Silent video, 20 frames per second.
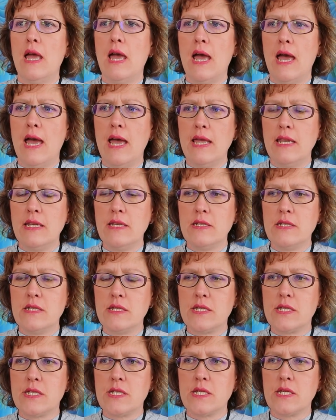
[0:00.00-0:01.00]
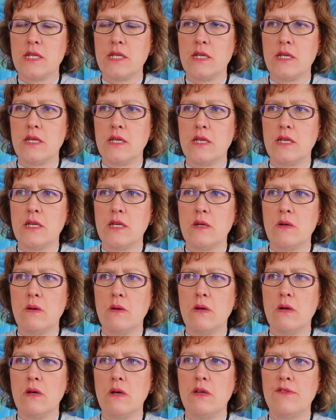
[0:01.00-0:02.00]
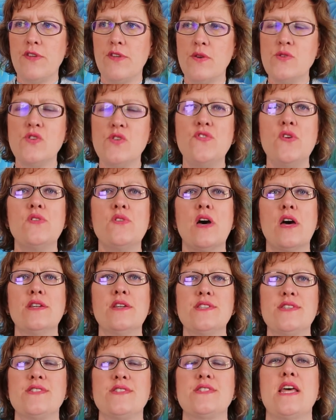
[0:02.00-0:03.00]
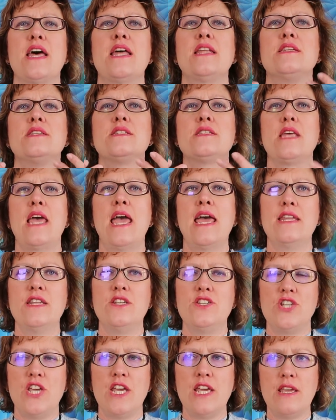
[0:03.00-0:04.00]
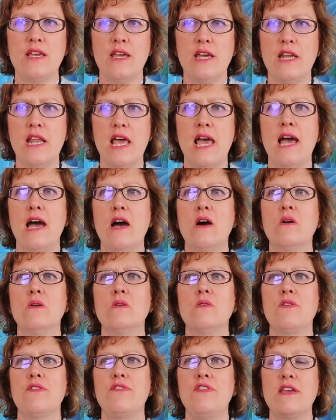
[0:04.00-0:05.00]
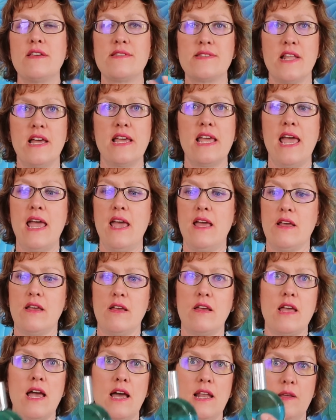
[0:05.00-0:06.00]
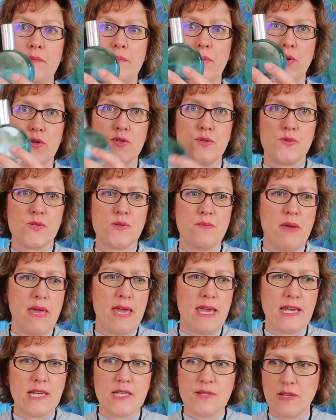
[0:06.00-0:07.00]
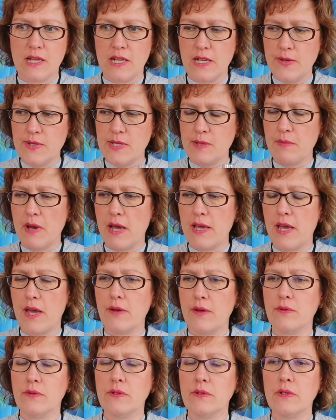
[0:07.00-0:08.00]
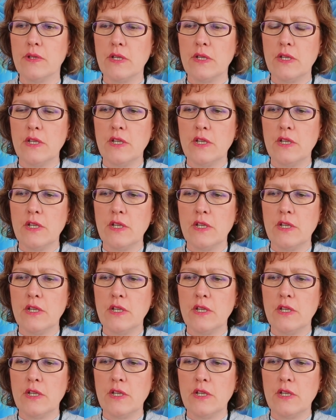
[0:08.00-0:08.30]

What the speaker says: And those of you that understand energy and how things like colour bottles are made, including my own,